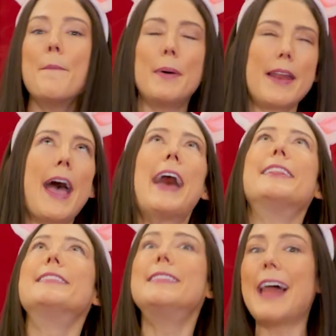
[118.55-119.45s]
But
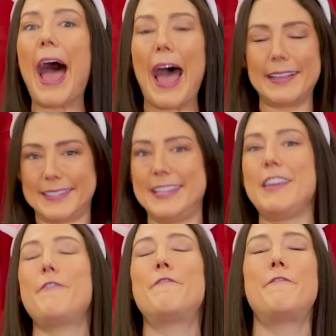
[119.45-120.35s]
at last,
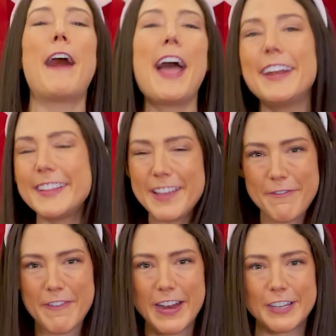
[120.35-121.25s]
he finally
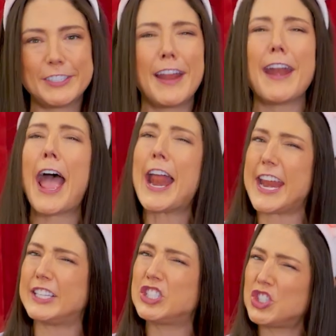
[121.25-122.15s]
finished and had
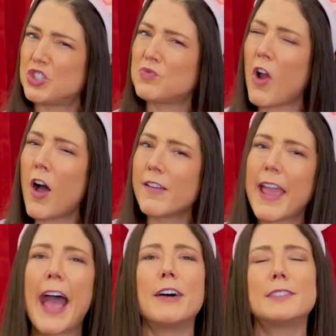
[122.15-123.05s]
a strong
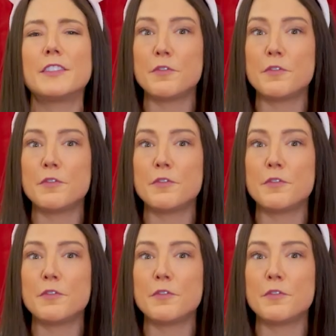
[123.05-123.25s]
house of